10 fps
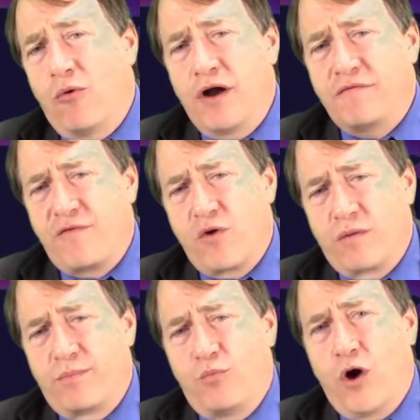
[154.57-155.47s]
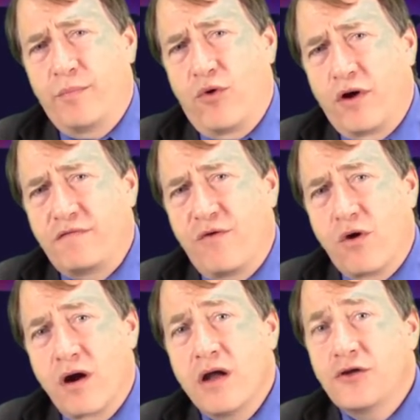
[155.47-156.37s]

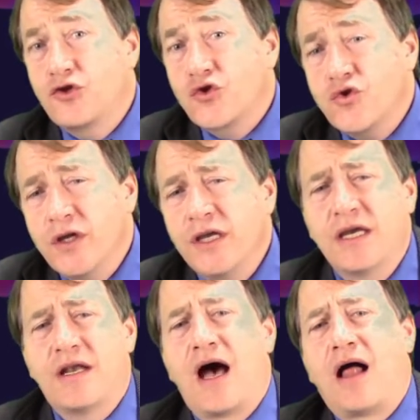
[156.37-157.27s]
$1.4 trillion.